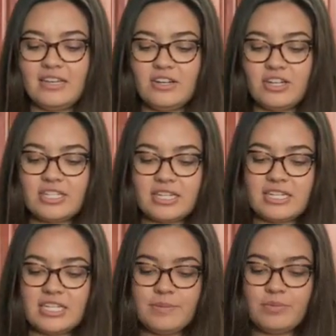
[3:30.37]
You're just going
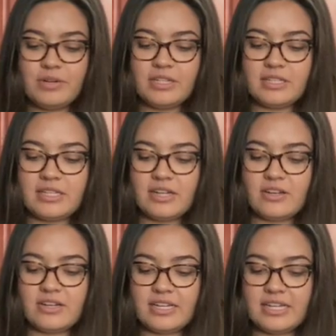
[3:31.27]
to sprinkle it
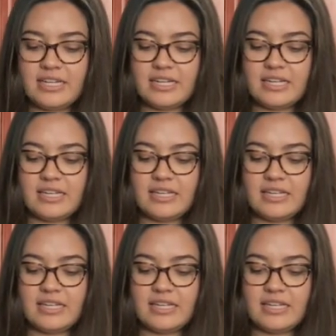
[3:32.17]
on.